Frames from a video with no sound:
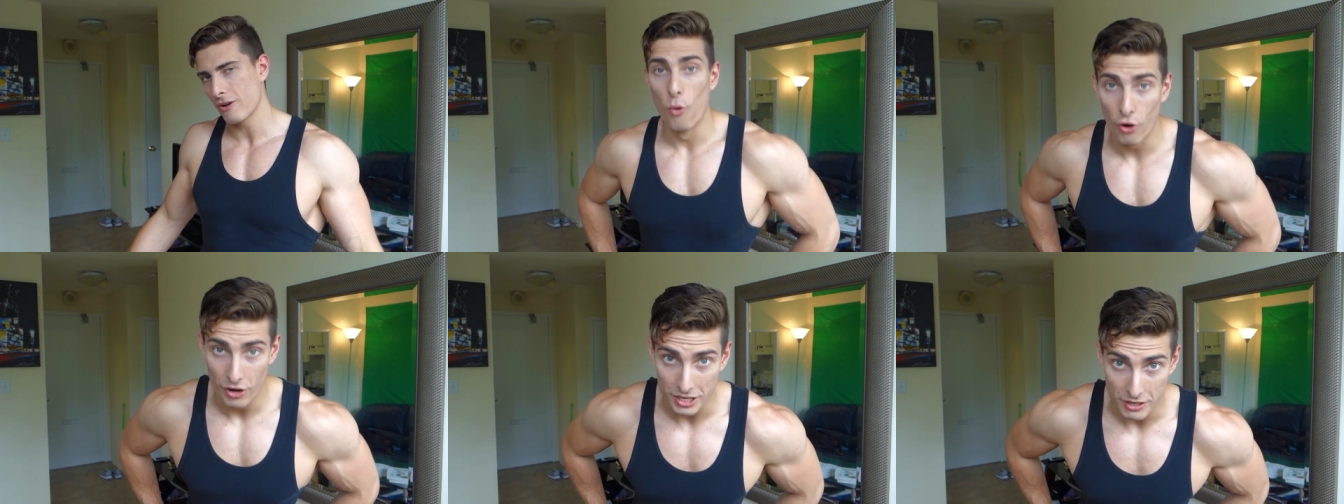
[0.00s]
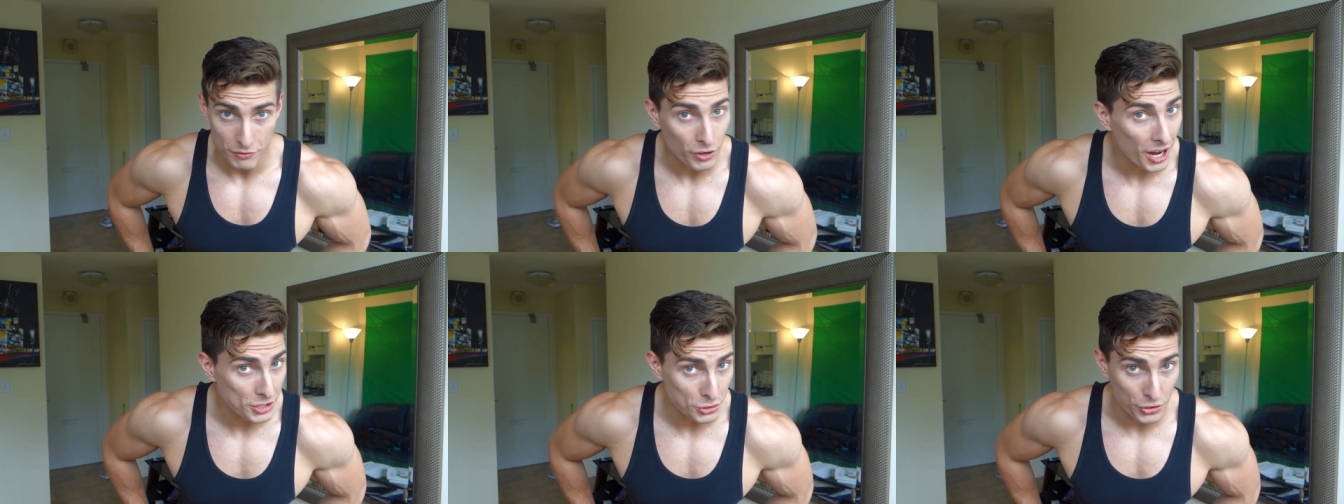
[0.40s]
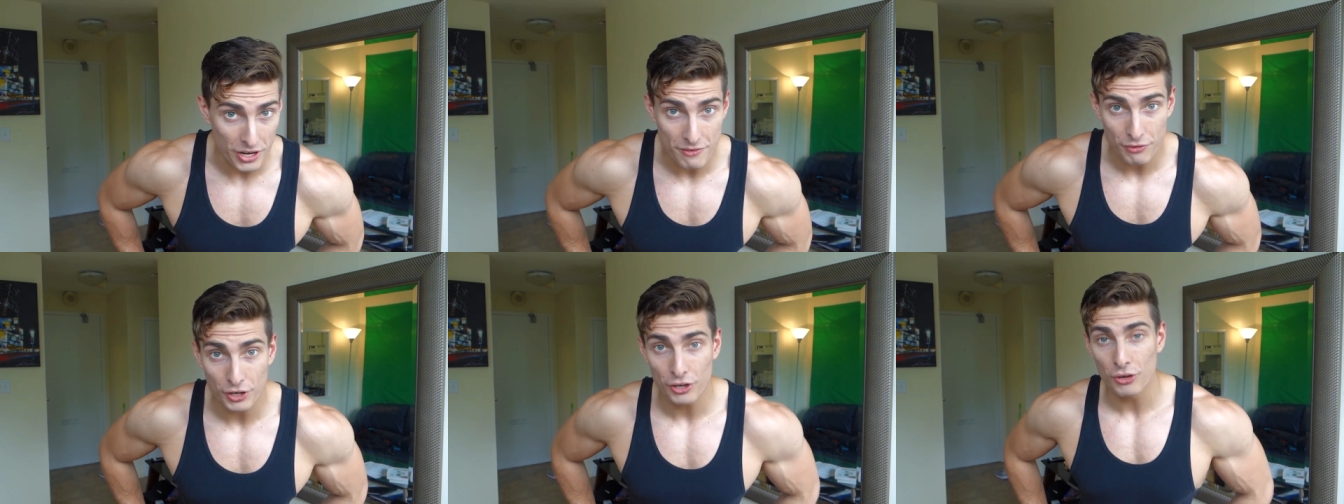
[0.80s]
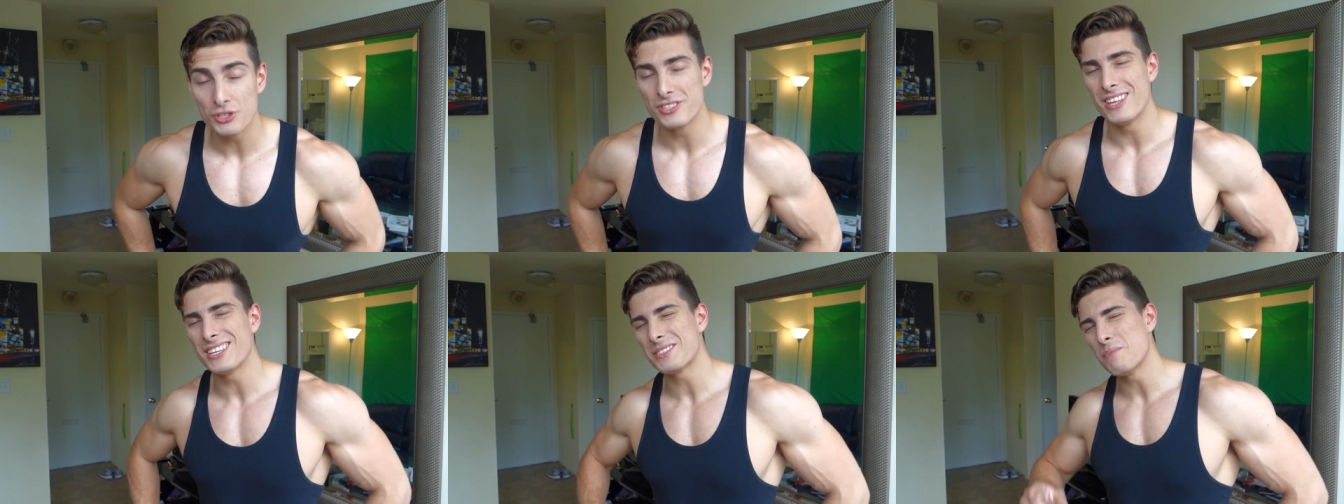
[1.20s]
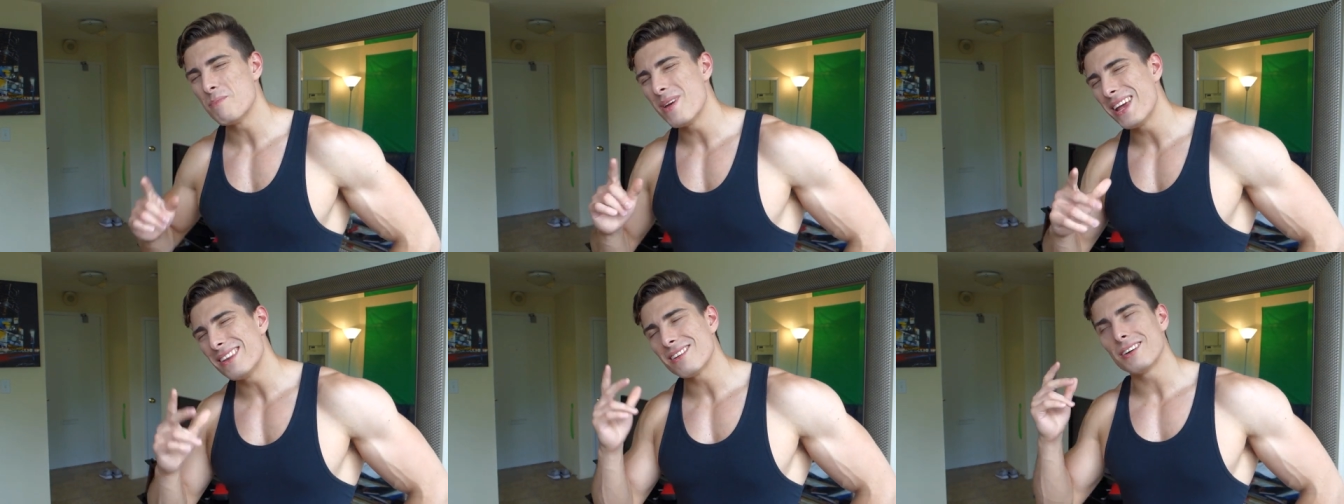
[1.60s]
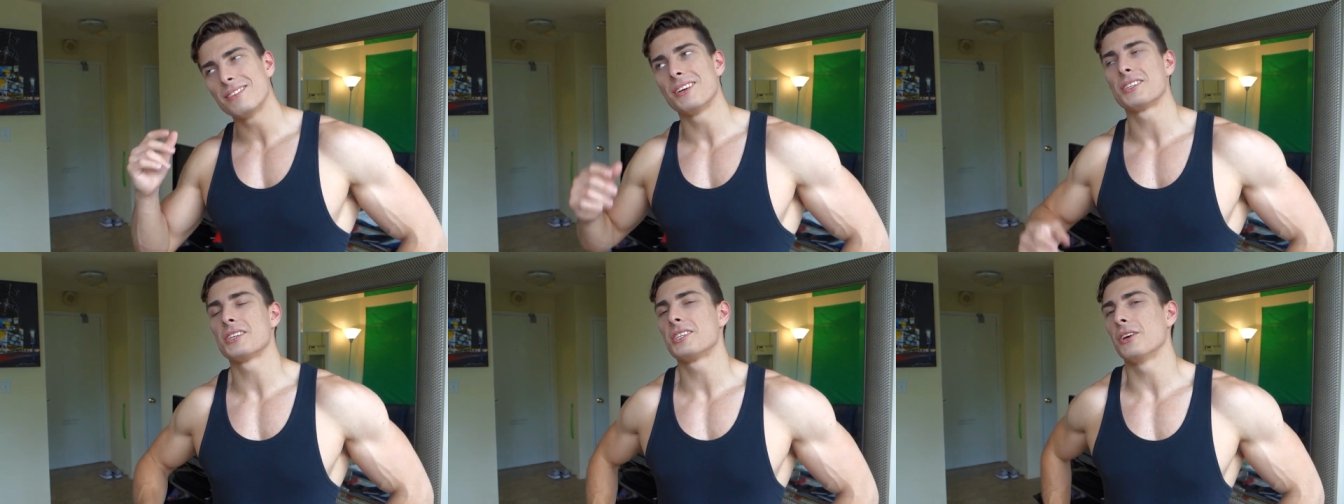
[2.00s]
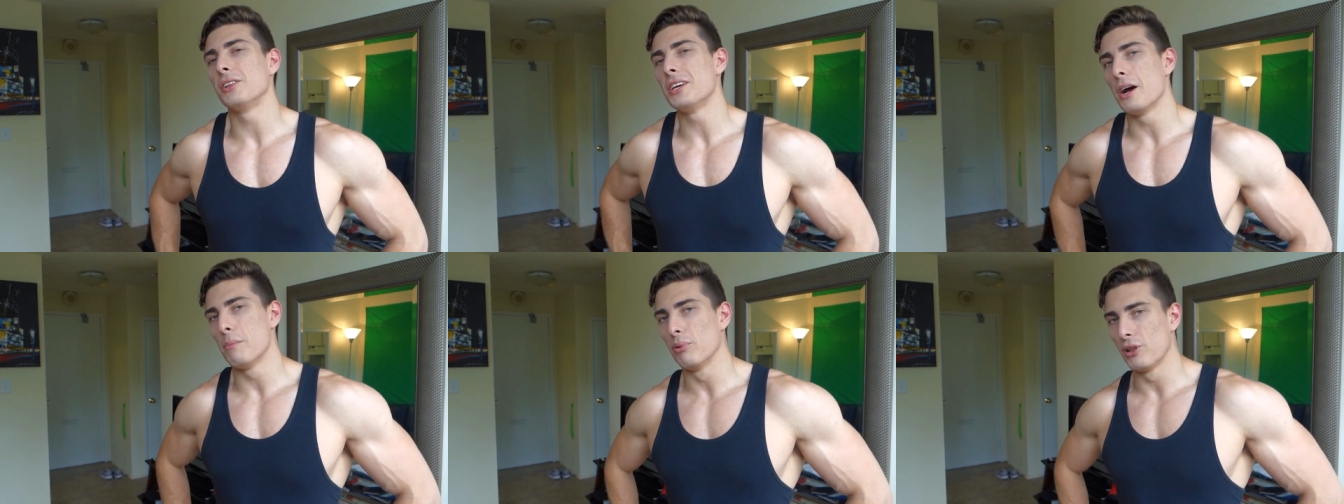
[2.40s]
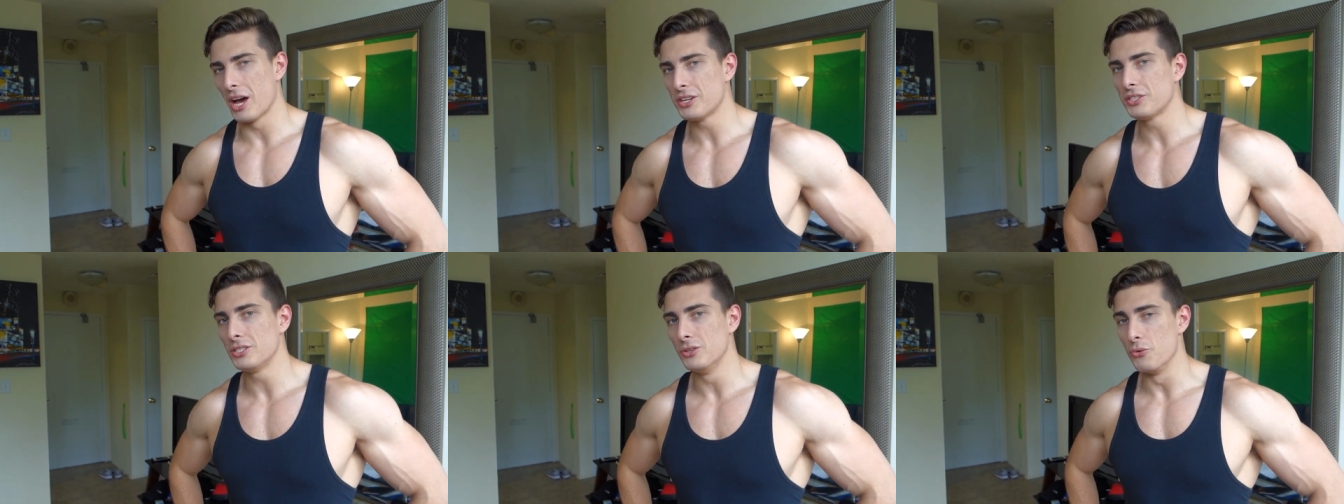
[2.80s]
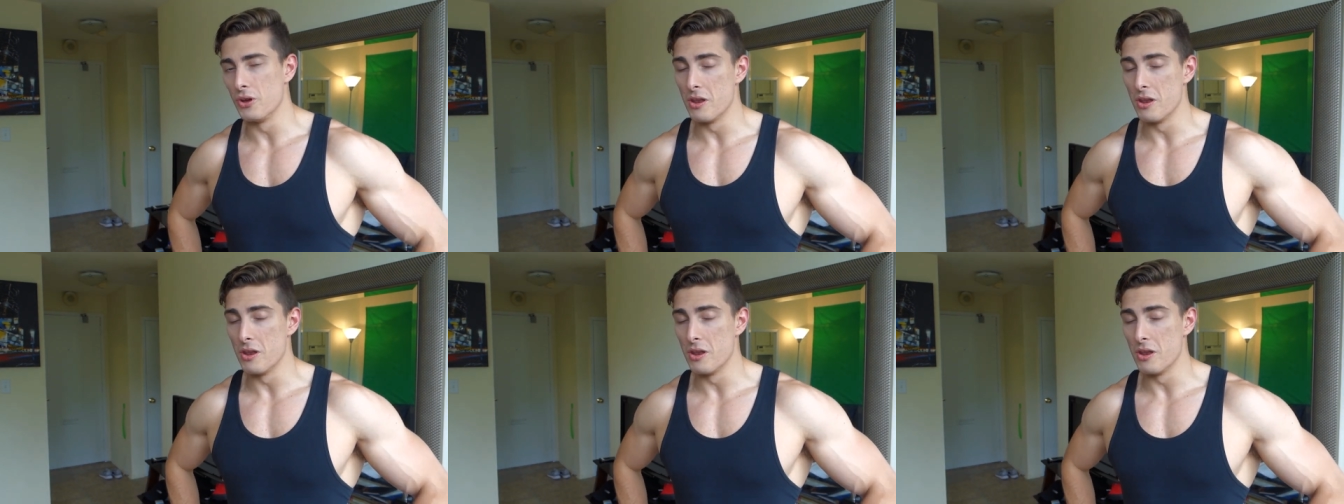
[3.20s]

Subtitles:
Warning, if you guys are training for girls, this may not necessarily apply to you.